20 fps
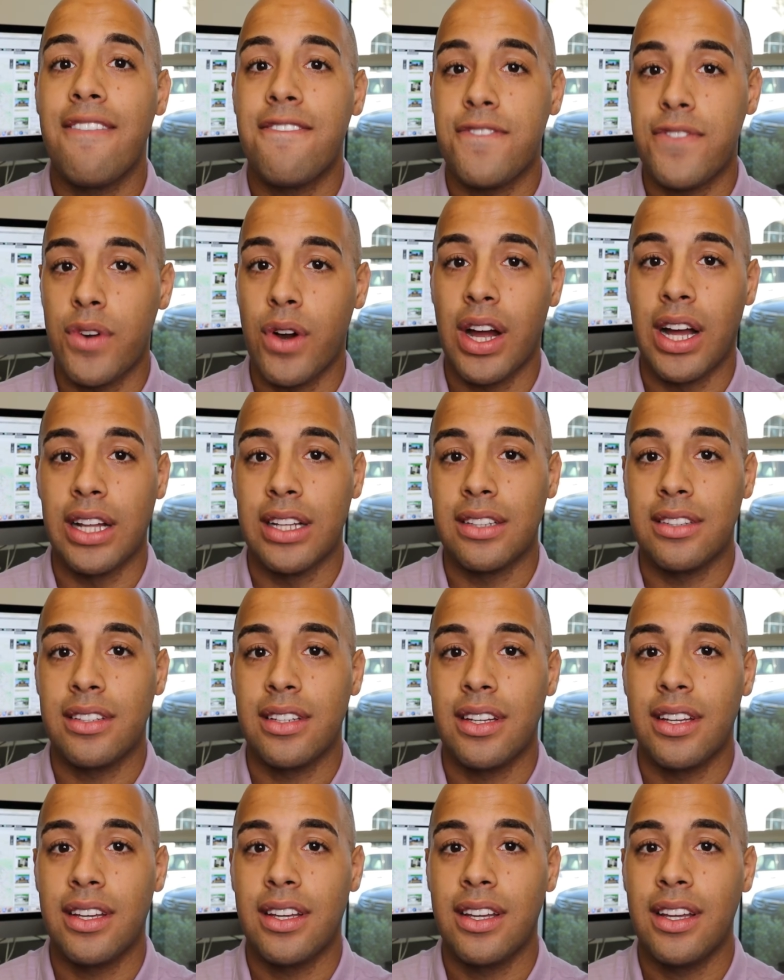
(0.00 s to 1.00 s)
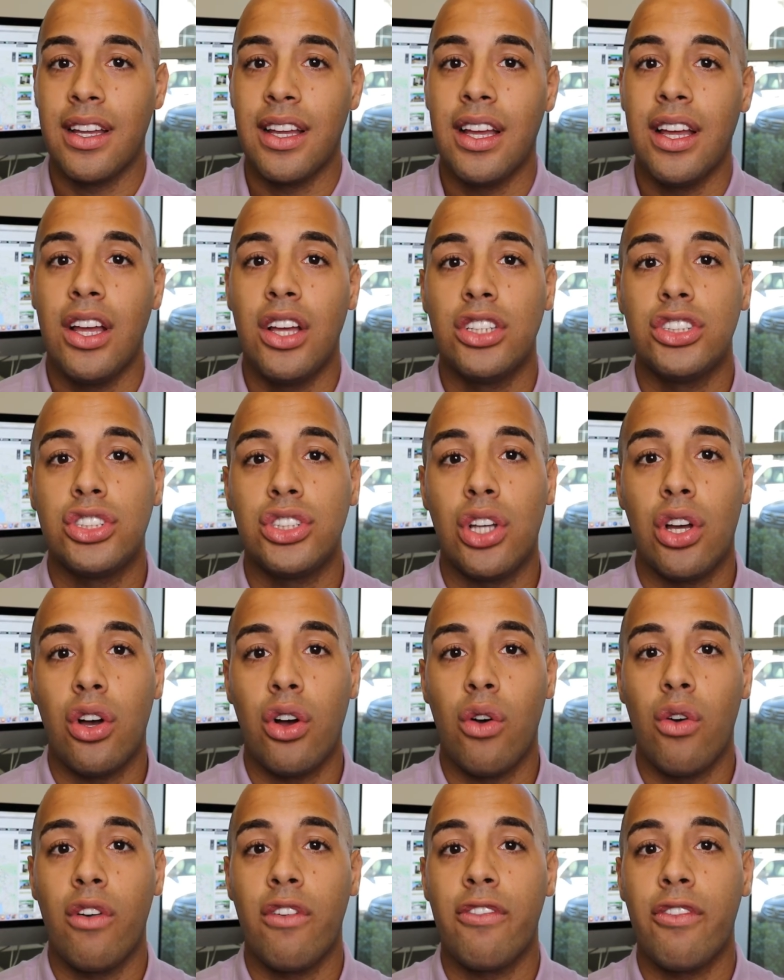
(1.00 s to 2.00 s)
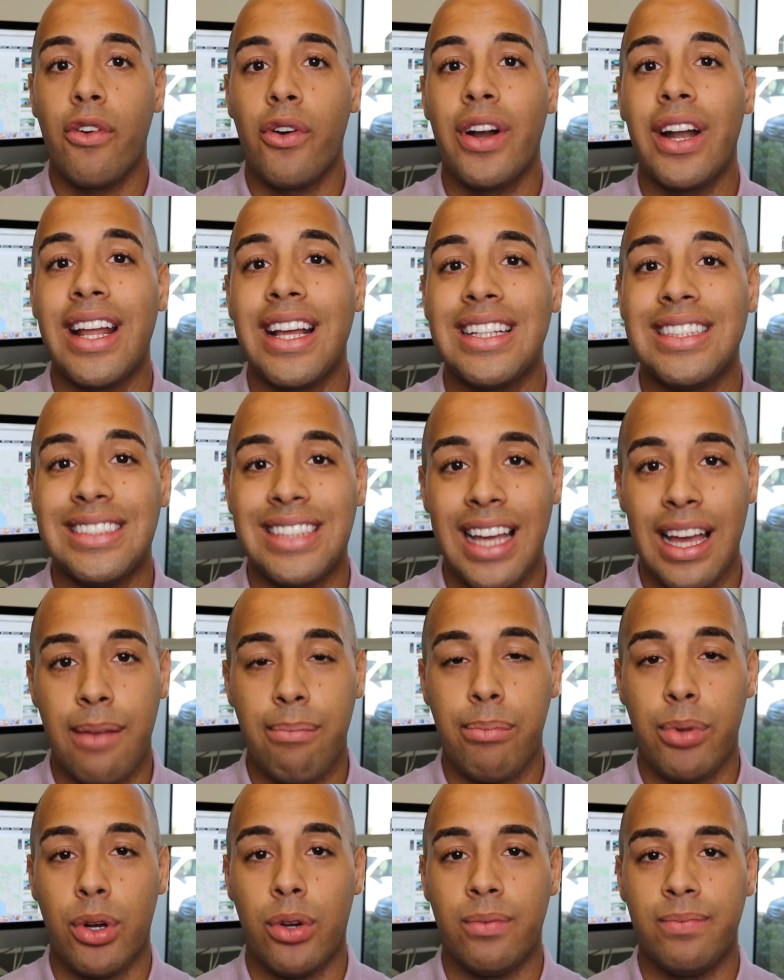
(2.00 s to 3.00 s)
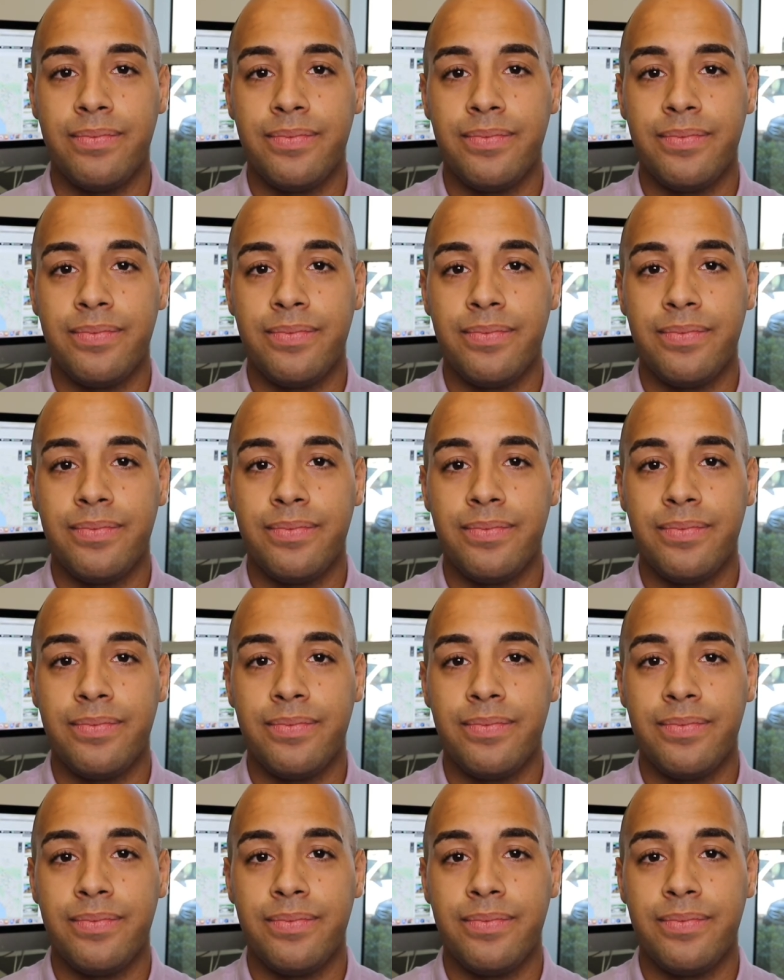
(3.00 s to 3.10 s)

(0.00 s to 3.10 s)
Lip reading: front? So for an example,